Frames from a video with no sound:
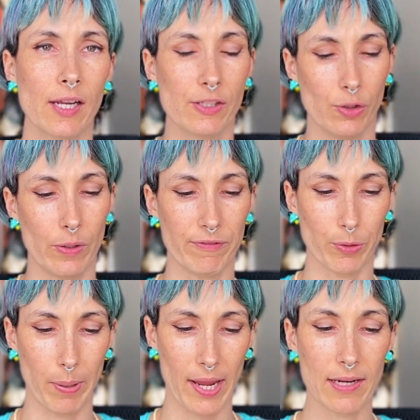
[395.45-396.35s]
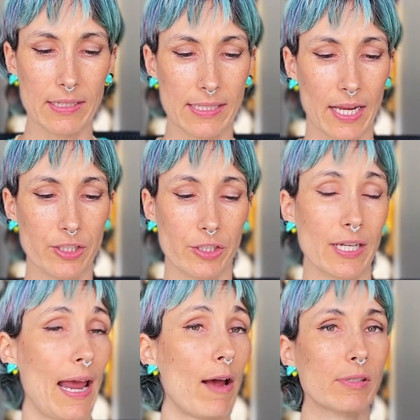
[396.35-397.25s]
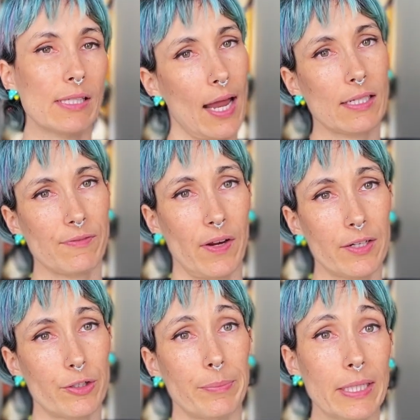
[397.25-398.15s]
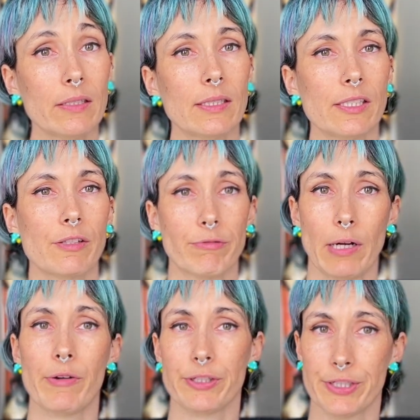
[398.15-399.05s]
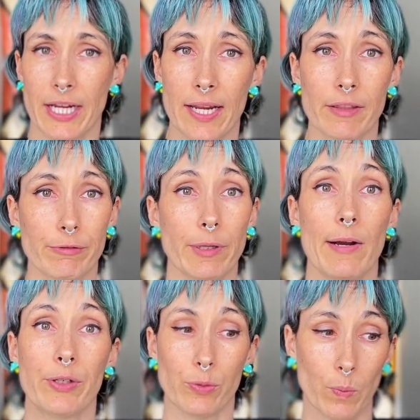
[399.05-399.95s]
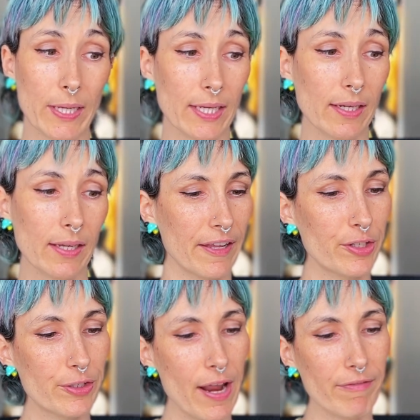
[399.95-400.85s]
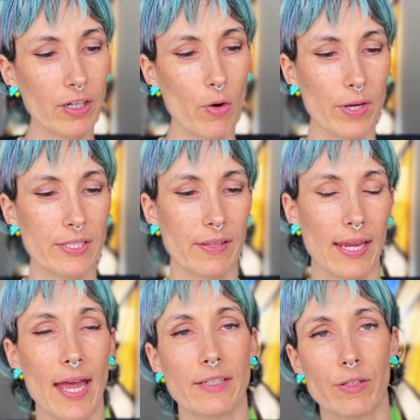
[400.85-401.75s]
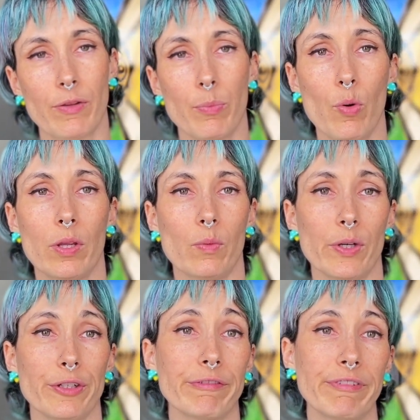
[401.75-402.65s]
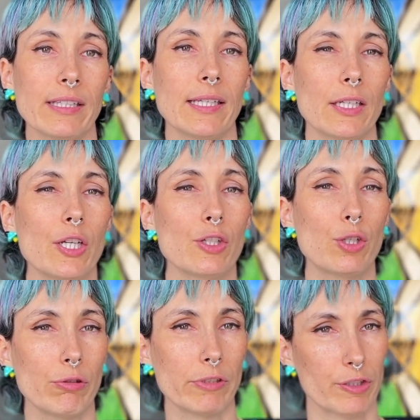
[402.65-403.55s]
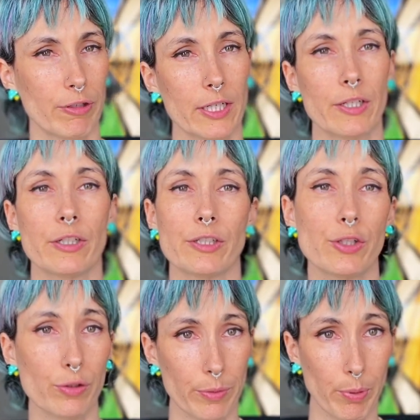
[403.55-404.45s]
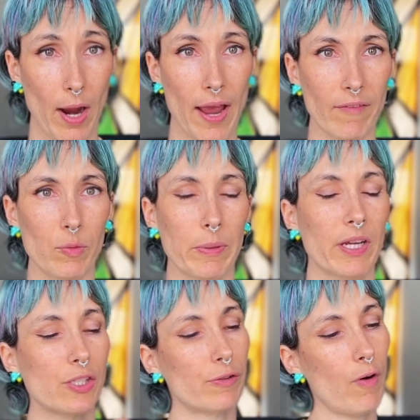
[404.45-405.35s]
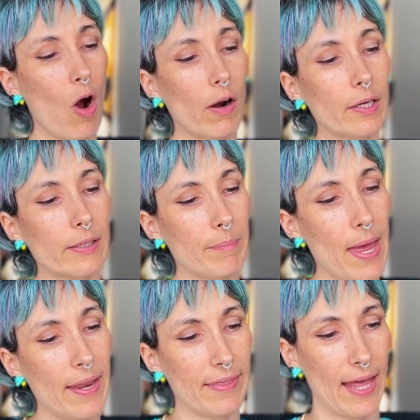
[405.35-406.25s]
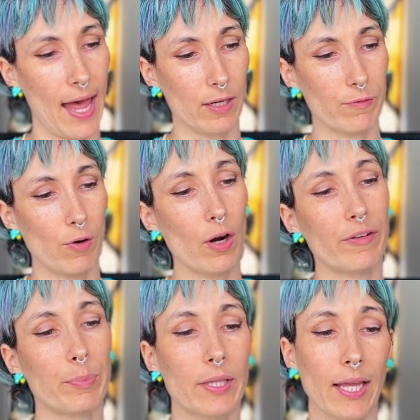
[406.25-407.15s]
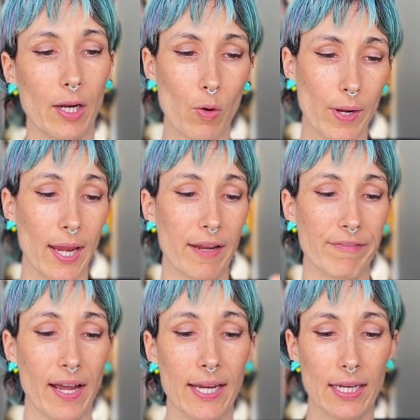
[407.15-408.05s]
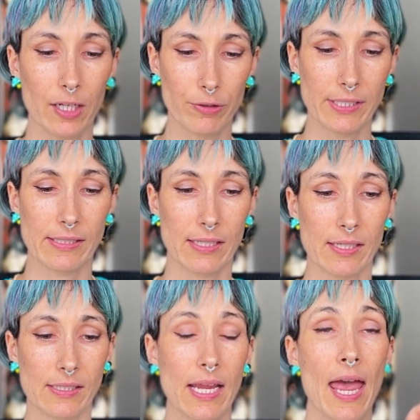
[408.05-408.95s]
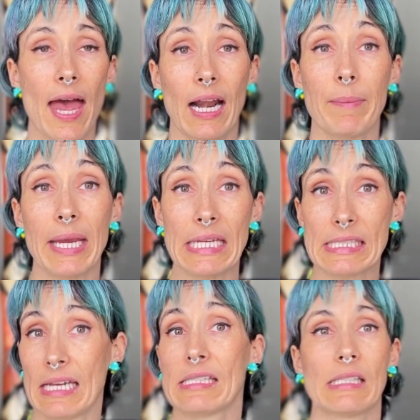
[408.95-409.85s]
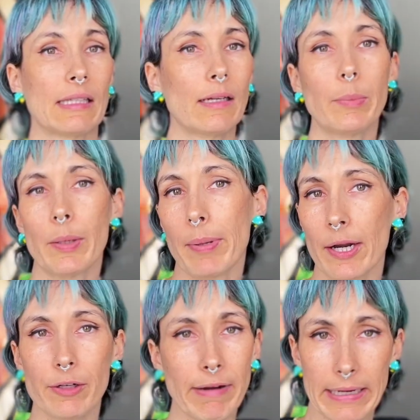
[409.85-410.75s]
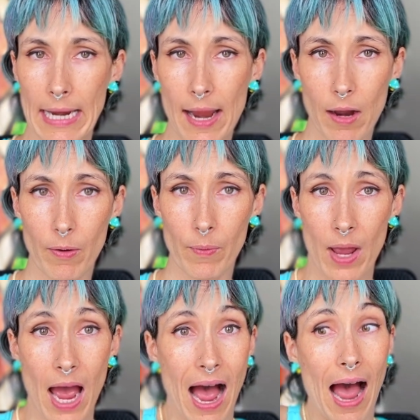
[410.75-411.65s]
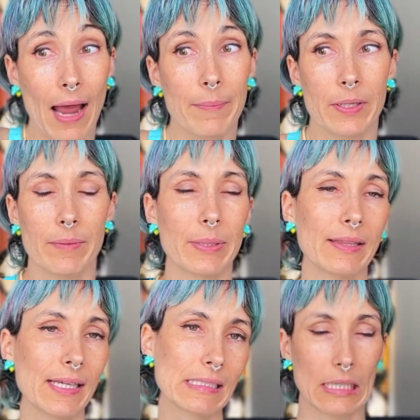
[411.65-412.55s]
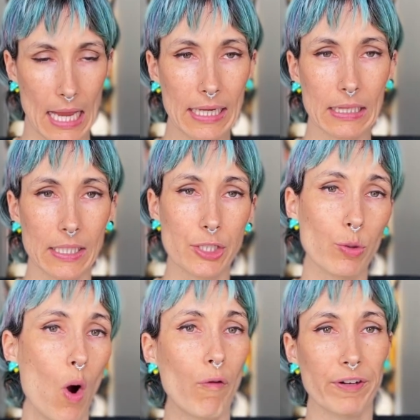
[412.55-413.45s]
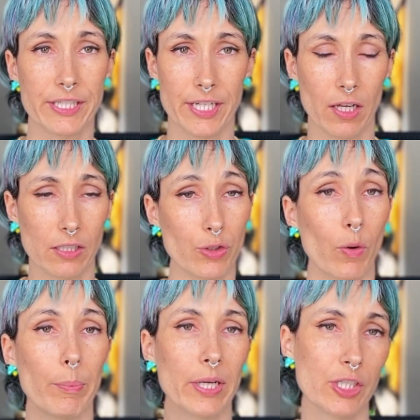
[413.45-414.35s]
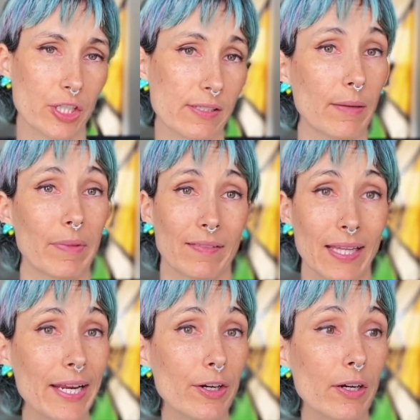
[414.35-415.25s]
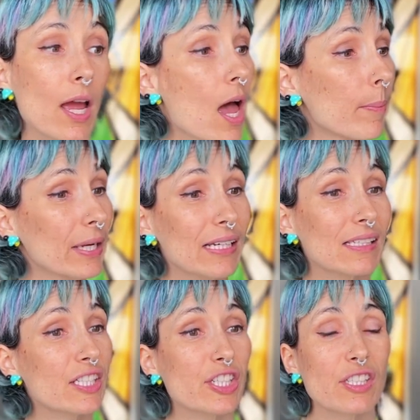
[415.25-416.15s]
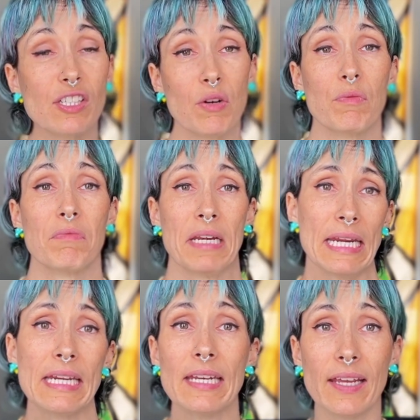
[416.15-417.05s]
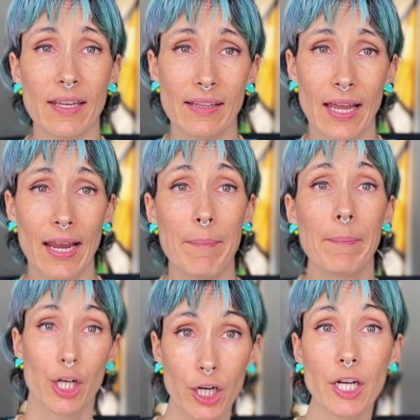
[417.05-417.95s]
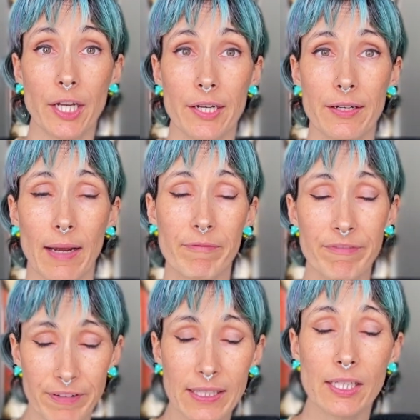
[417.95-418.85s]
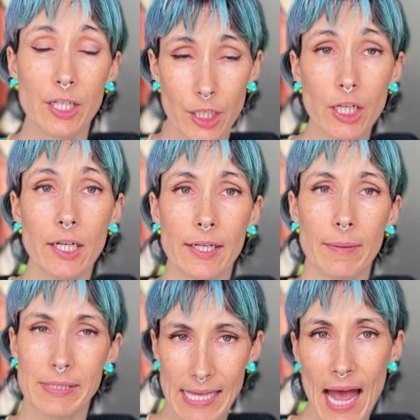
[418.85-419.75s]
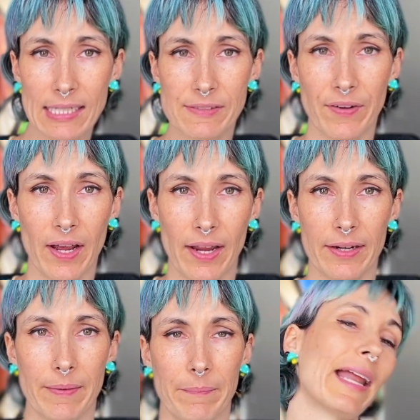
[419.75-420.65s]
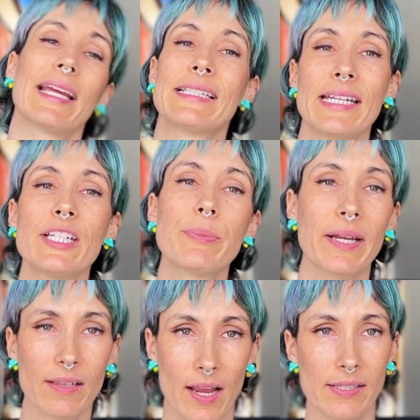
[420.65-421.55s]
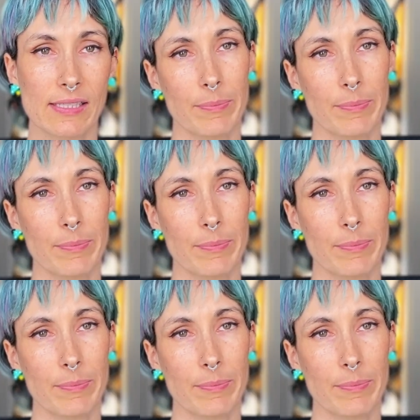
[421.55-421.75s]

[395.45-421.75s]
So if you're paying attention to how satisfying your meal is throughout your day and throughout your week, then you're never going to get to the point where you're feeling too restricted or too deprived because you've already met that. You've already been like, okay, if I increase this and I make it taste a little bit better right now, I'm going to be less likely to overindulge or binge on something later because I just don't need it. Like I'm good. I'm feeling good. I'm satisfied. And I teach my clients